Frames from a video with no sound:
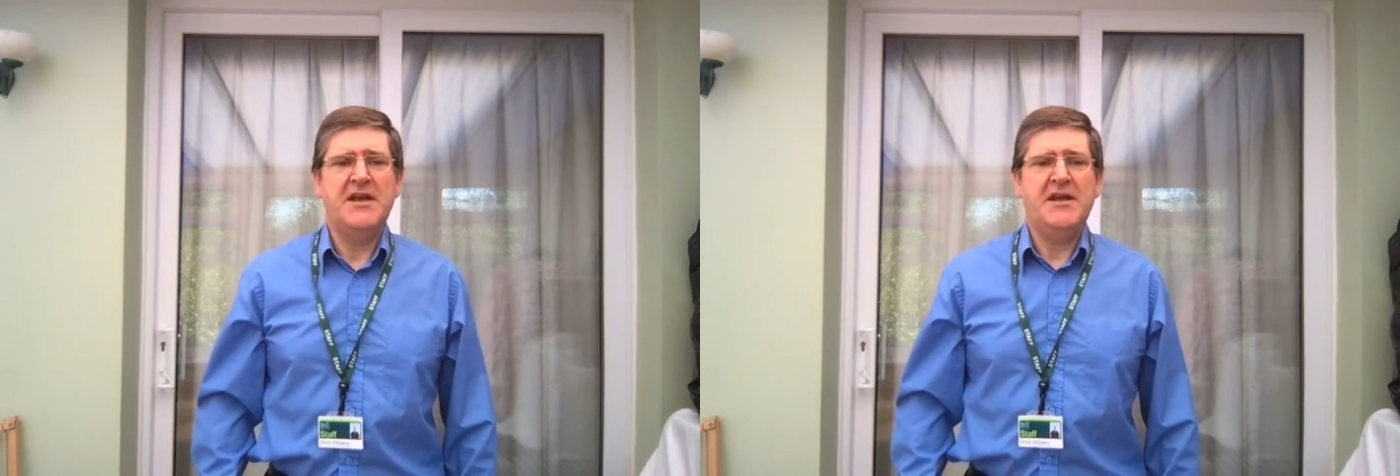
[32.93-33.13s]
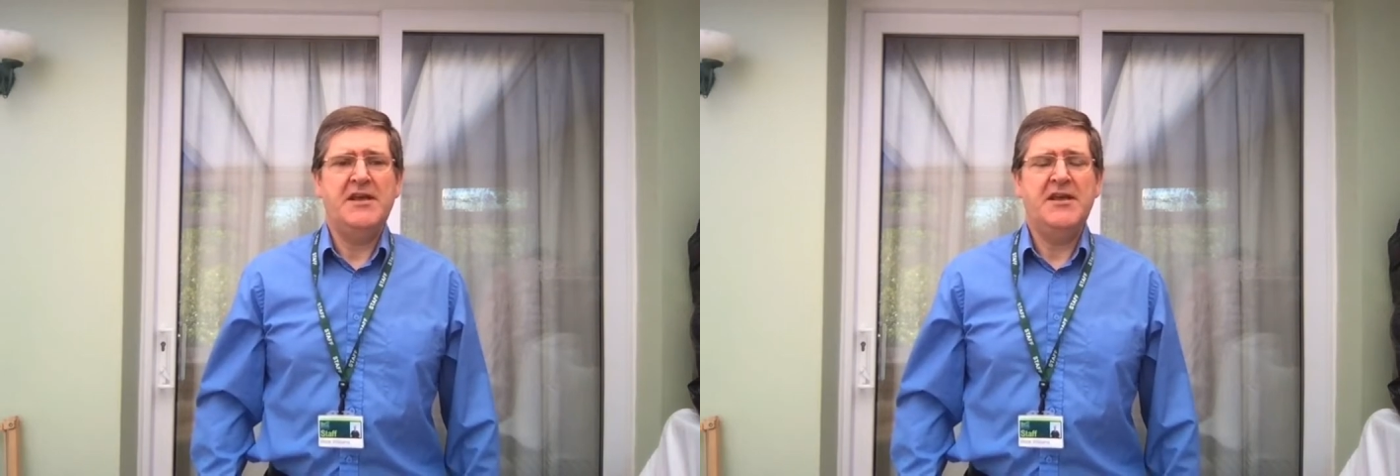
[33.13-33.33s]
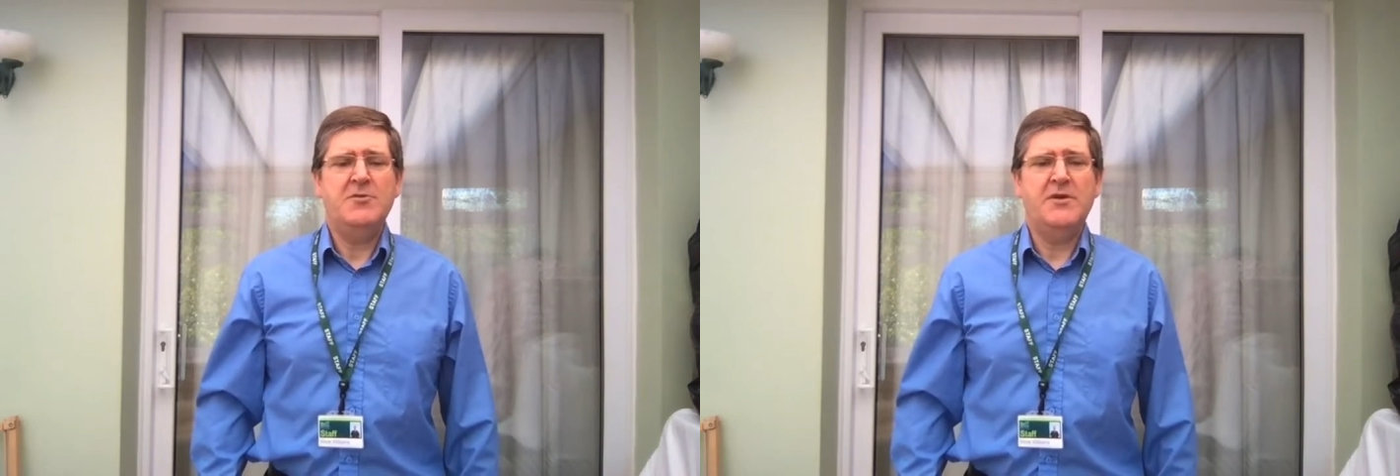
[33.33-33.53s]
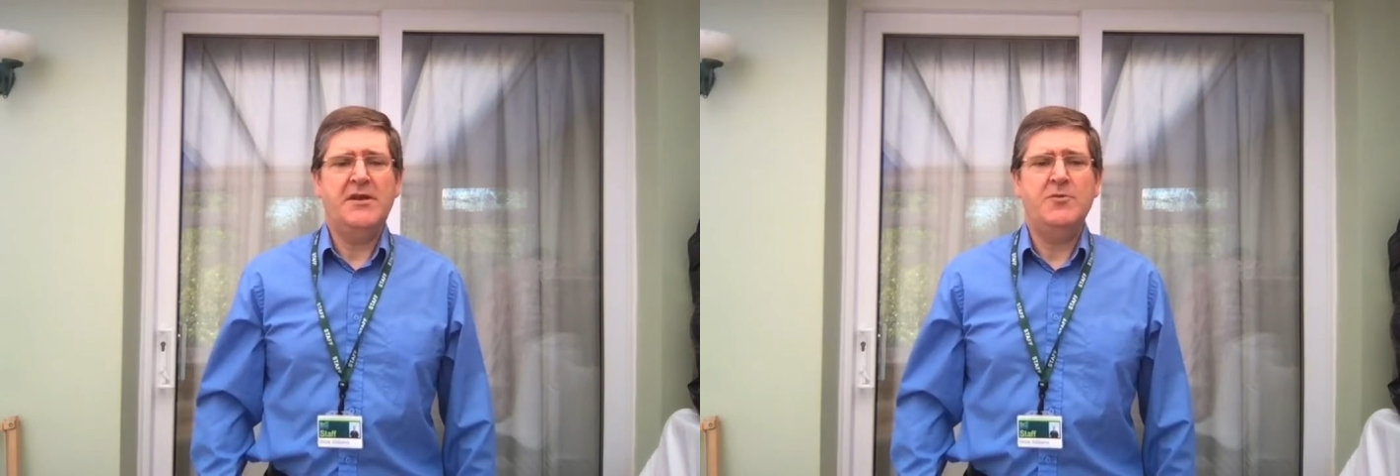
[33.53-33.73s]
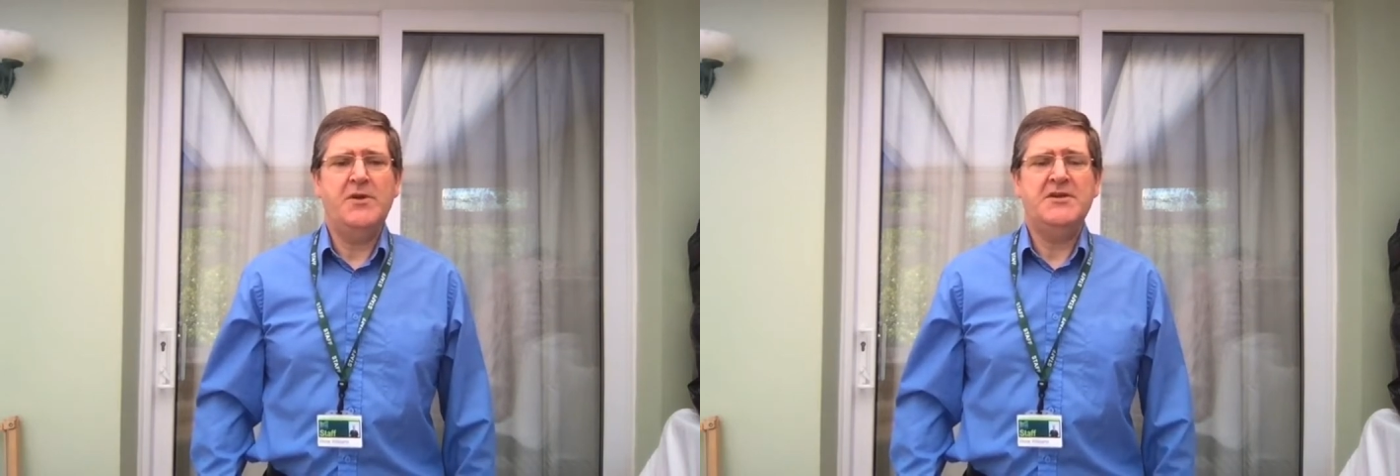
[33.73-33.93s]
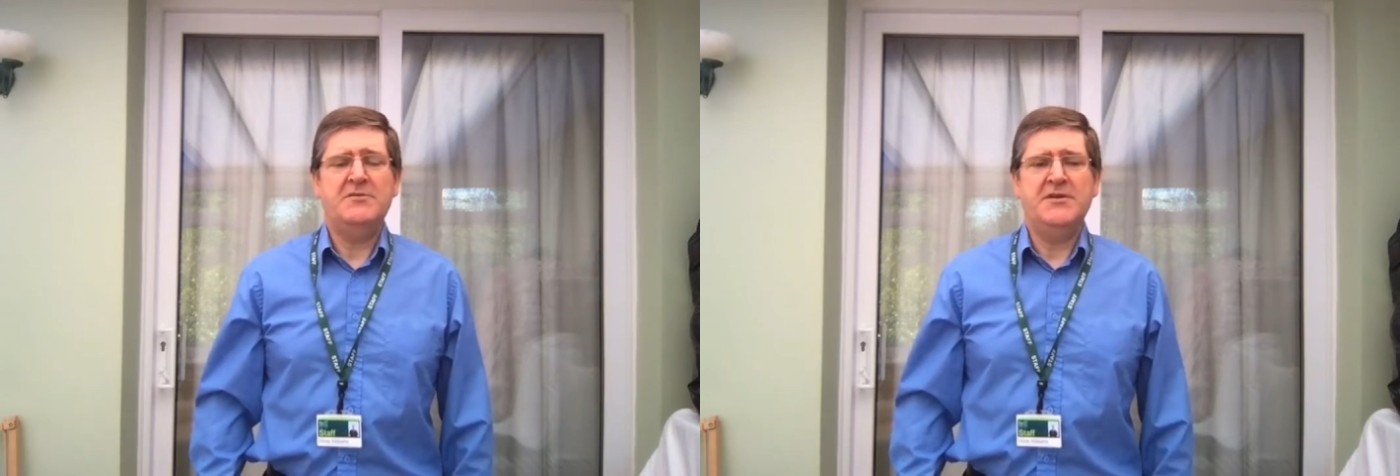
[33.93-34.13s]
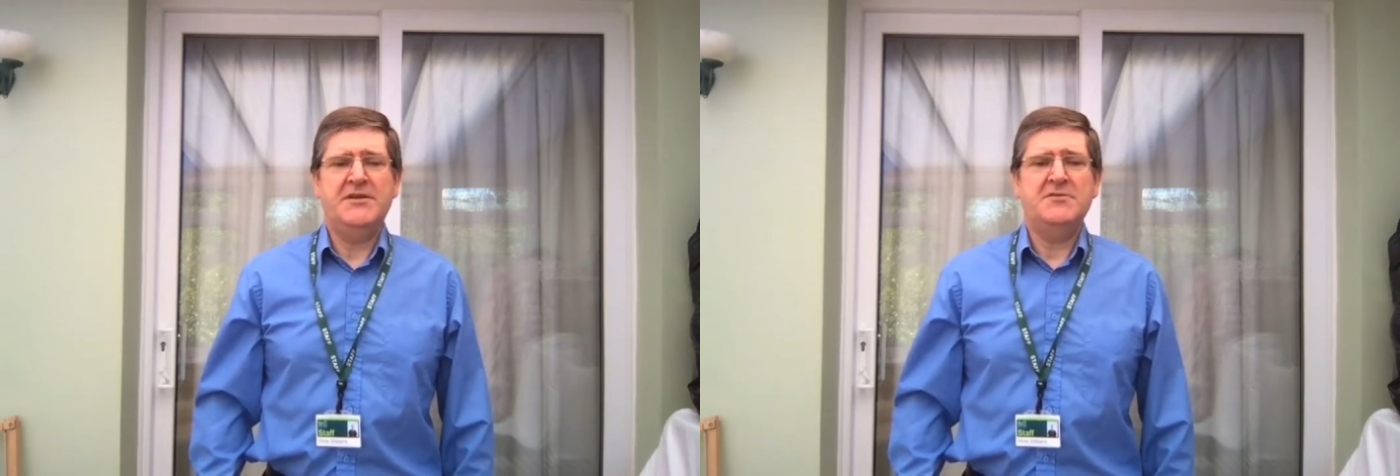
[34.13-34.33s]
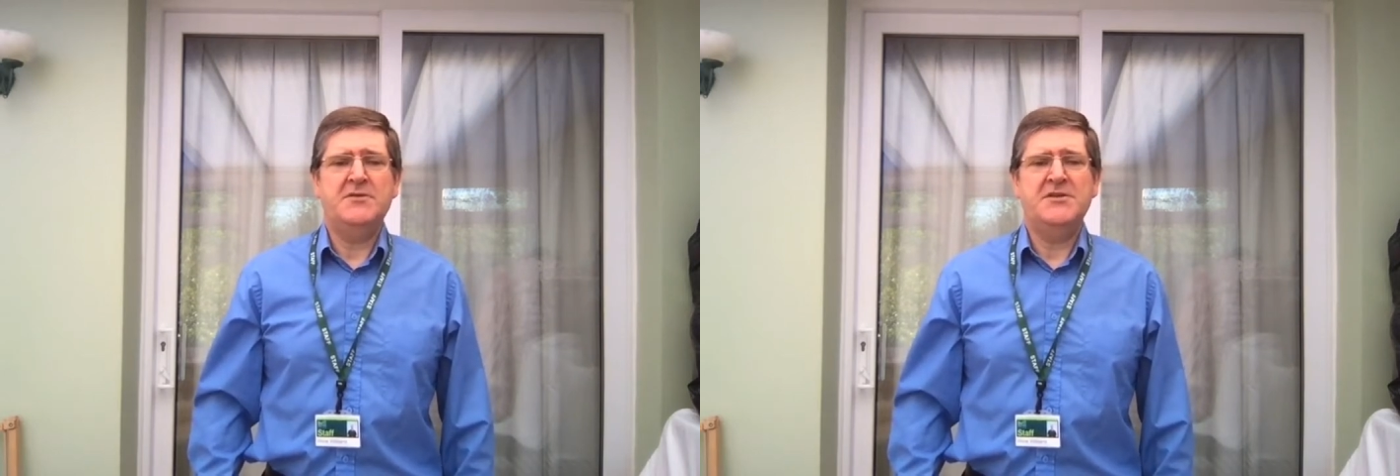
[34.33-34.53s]
Equally, we don't need
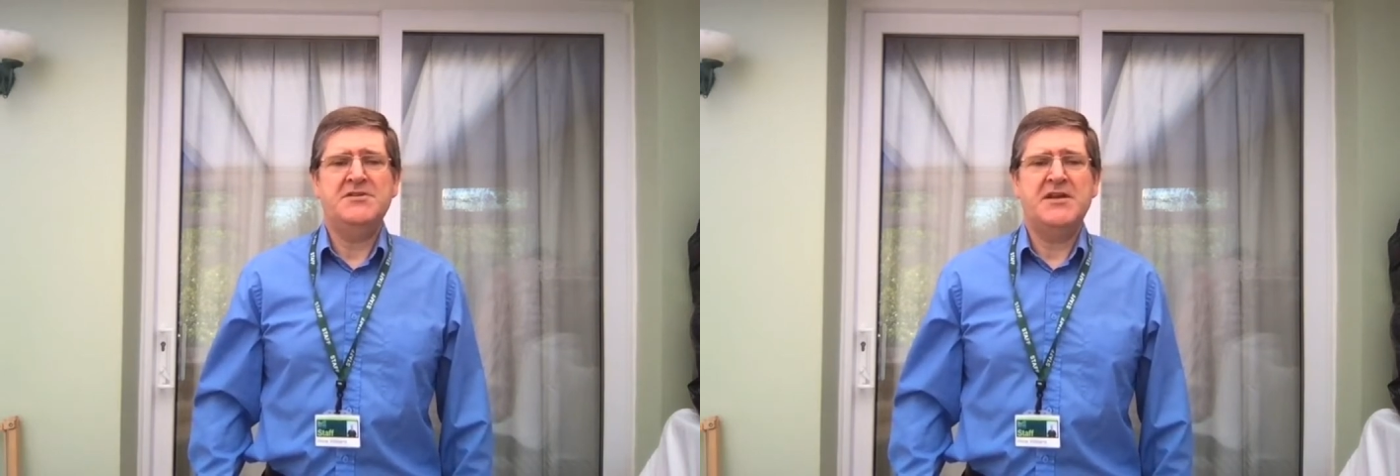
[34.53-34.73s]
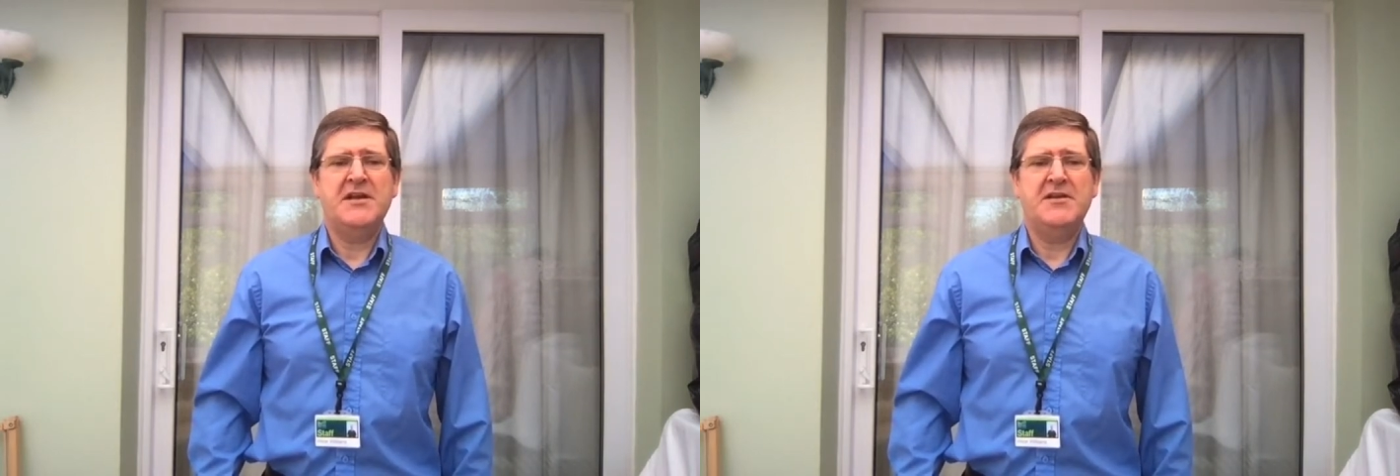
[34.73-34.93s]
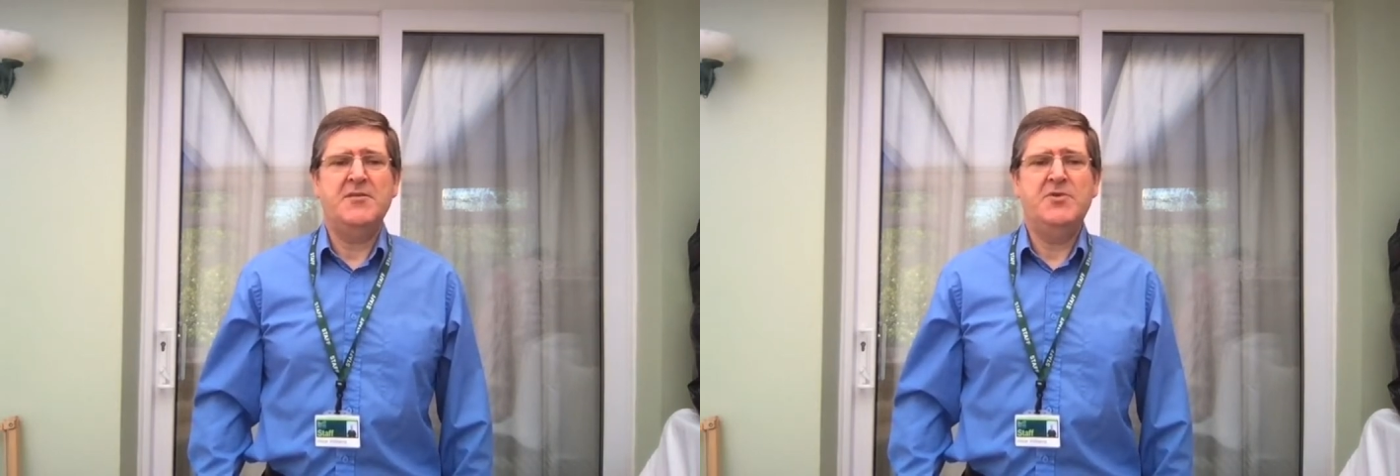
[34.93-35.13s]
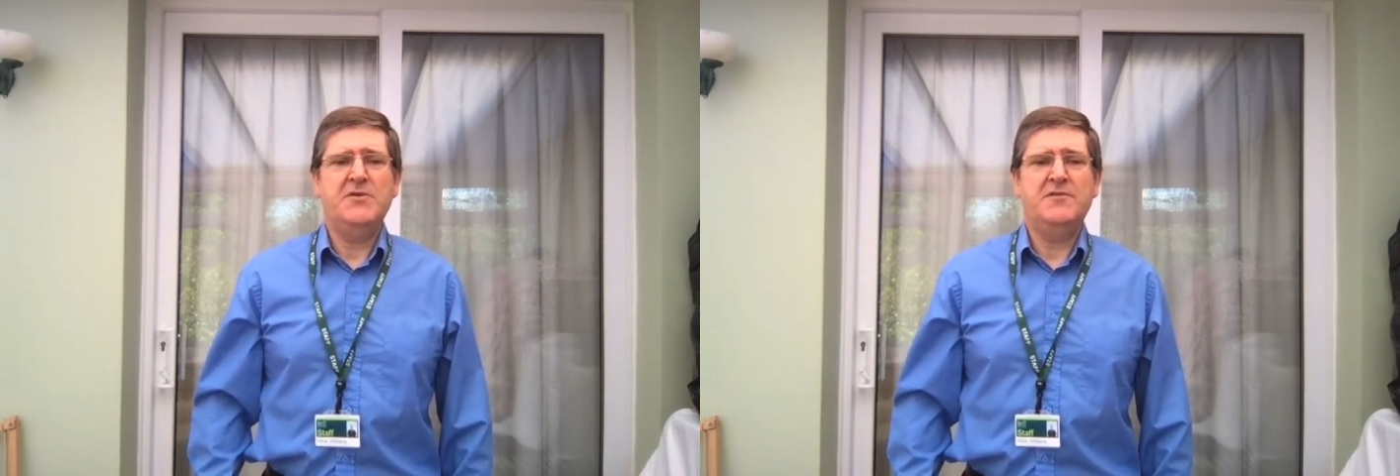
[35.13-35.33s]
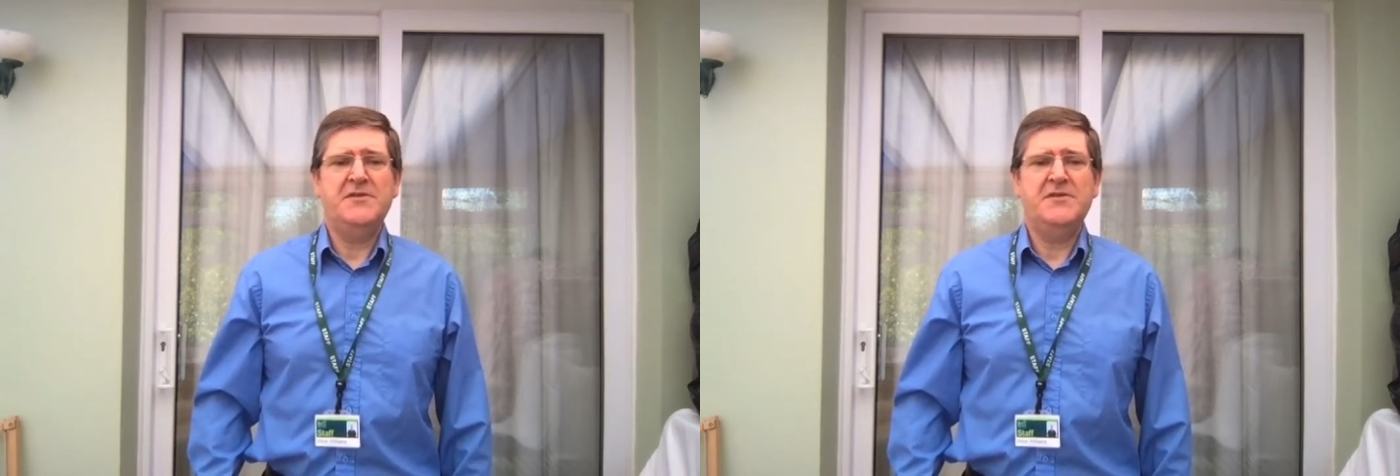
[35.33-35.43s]
to understand the pure